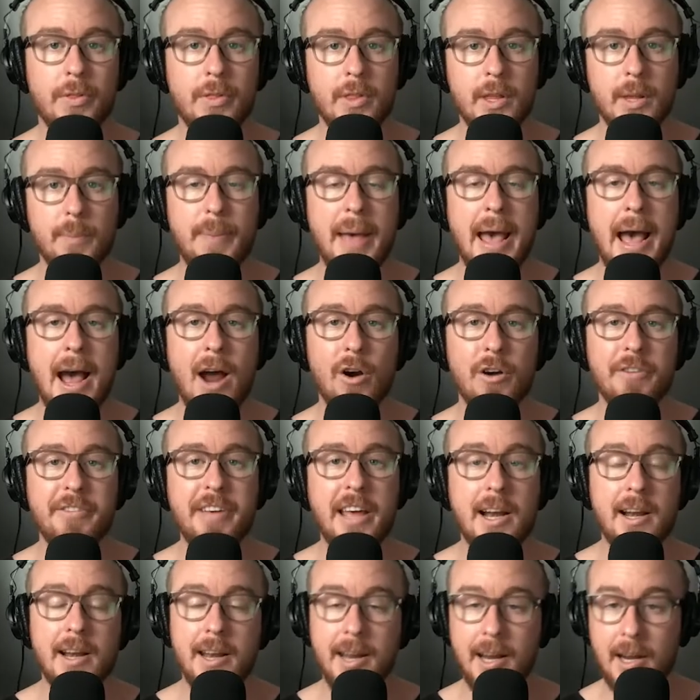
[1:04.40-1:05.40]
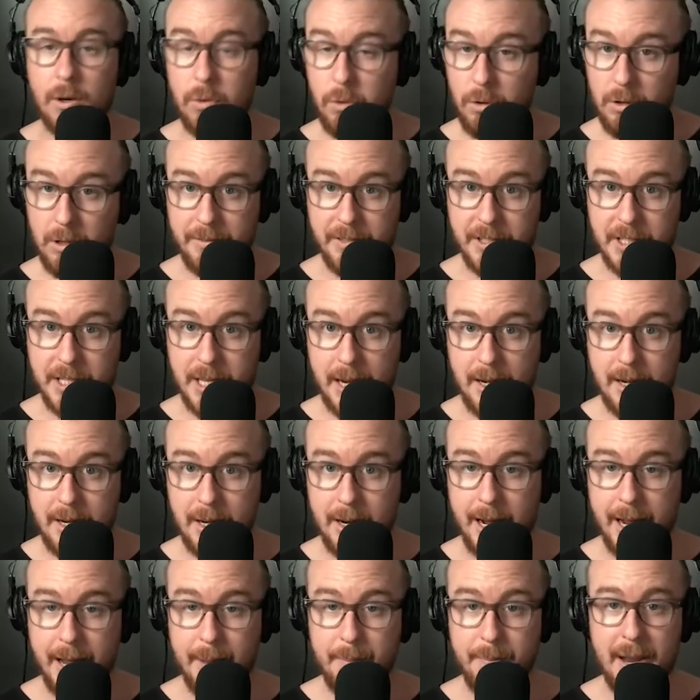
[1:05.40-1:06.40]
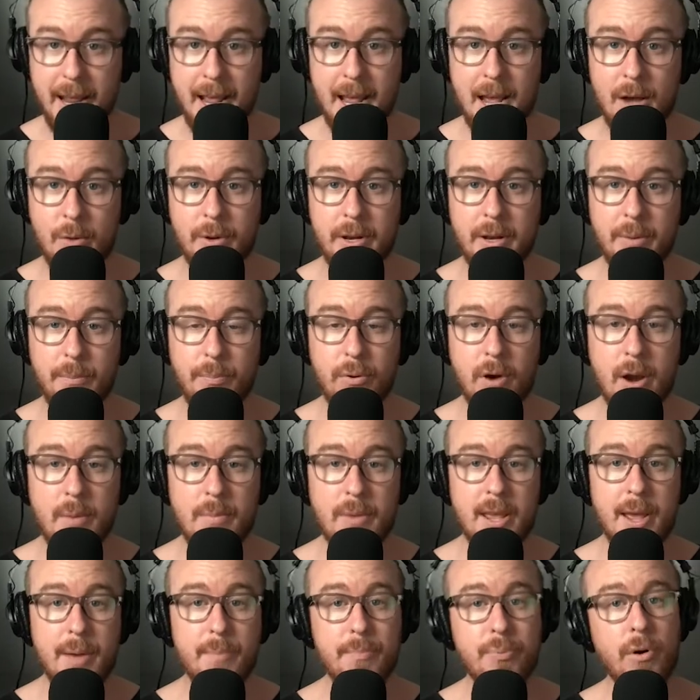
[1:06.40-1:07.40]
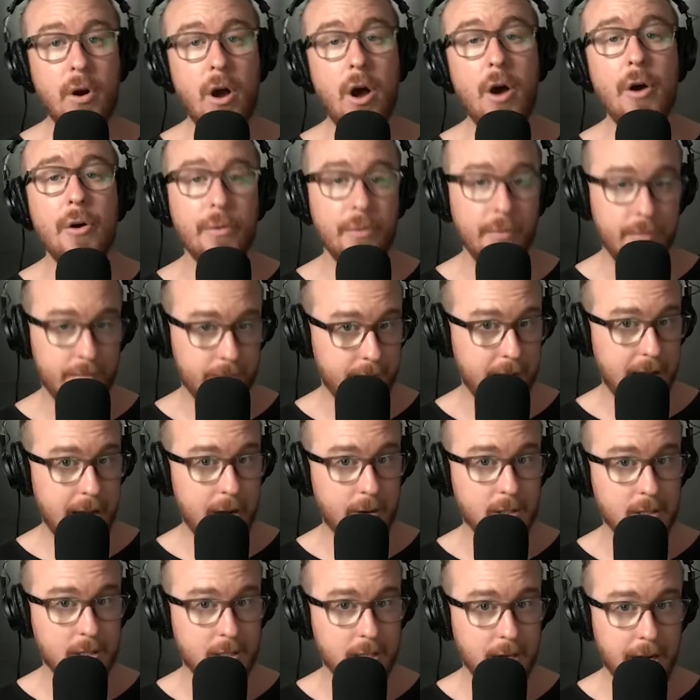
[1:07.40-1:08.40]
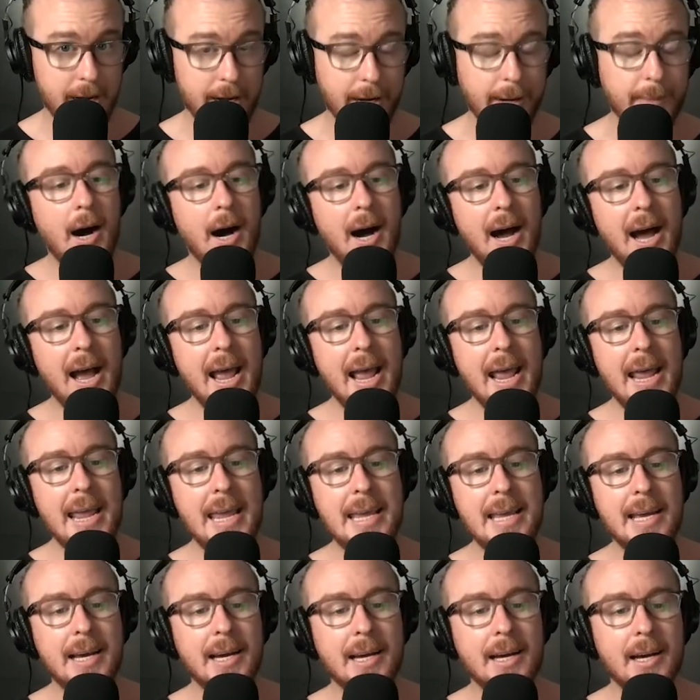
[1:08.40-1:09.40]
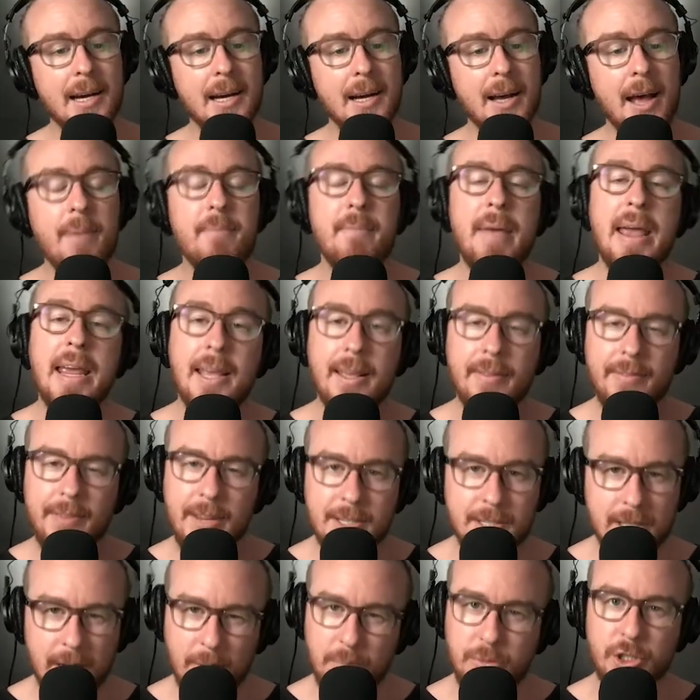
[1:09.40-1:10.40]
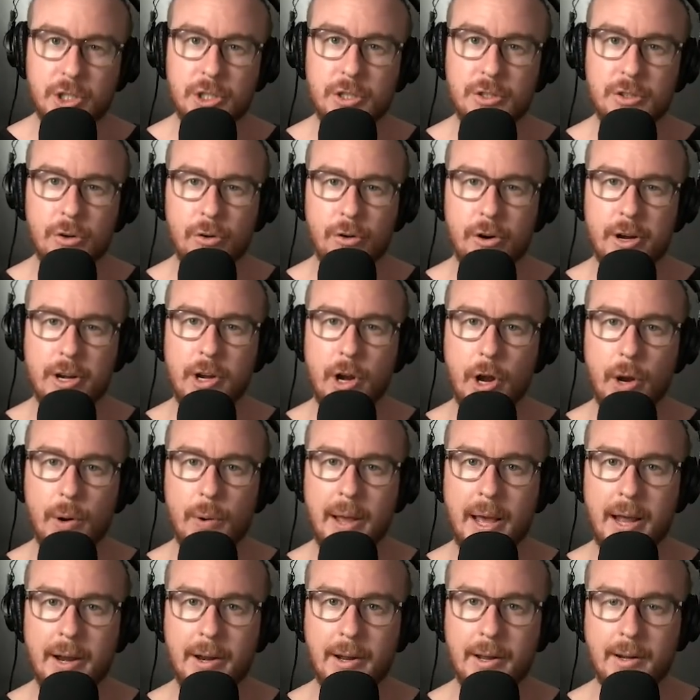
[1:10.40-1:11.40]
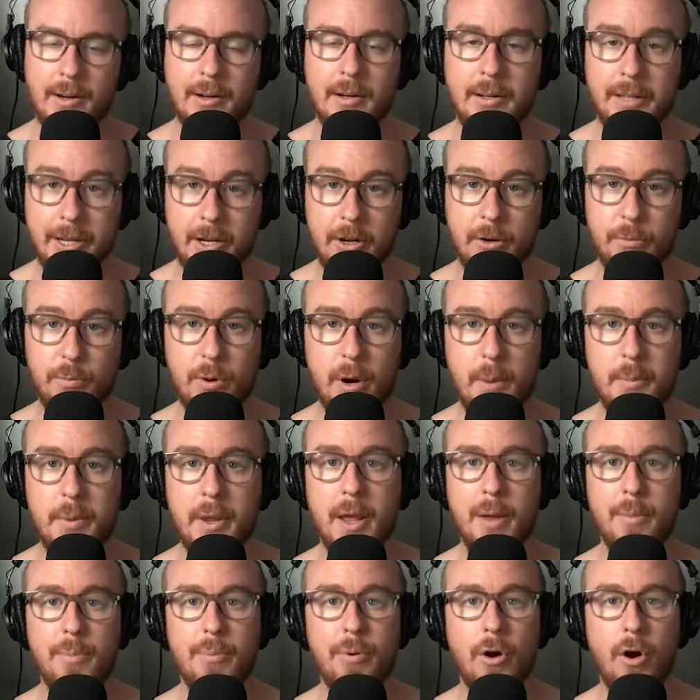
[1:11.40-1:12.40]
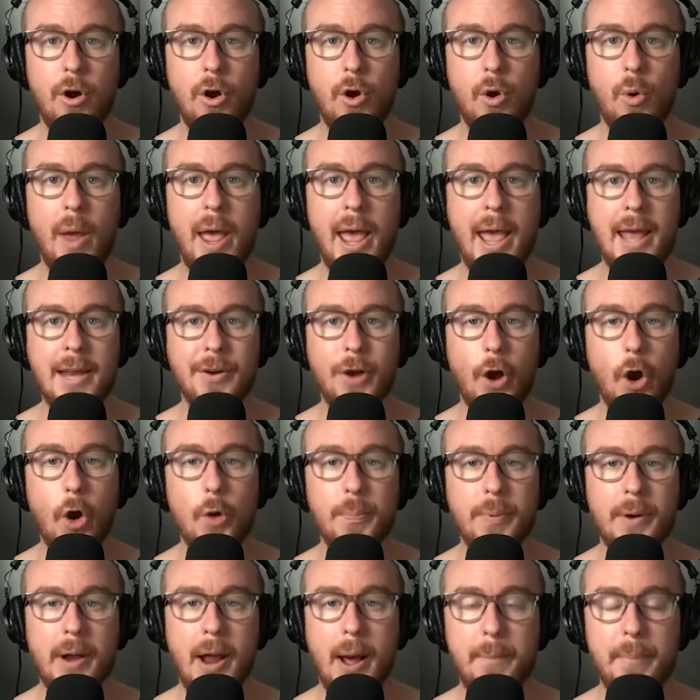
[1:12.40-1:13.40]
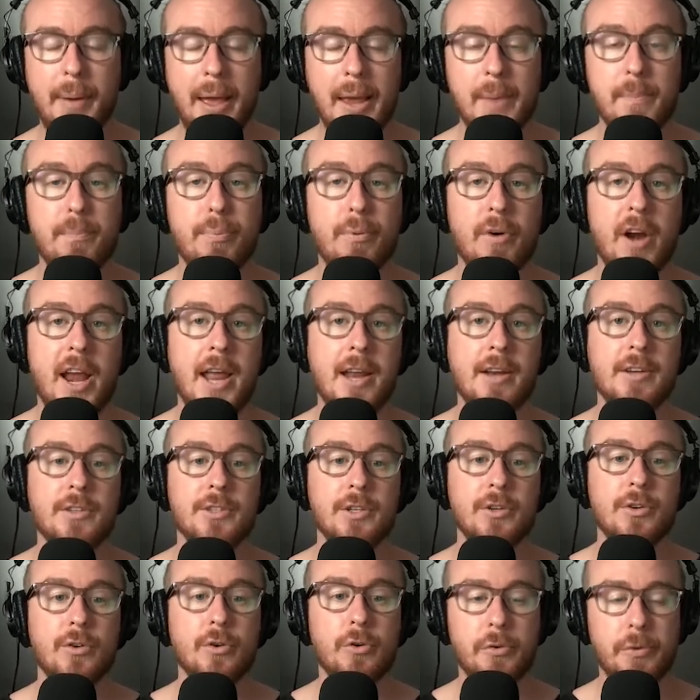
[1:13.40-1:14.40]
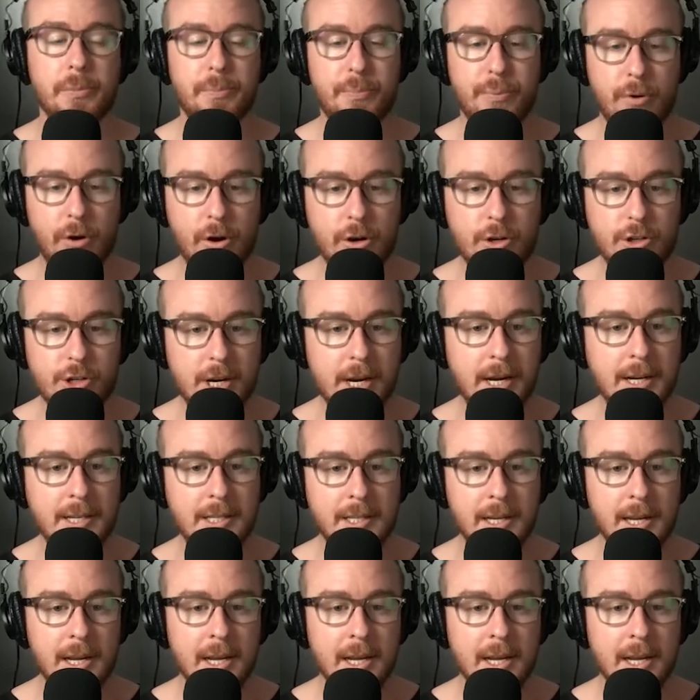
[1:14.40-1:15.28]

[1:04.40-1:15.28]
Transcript: the power of editing, all of a sudden I am now in Premiere Pro. How exciting. I am making the assumption you already know how to click on Premiere Pro and open up a brand new project.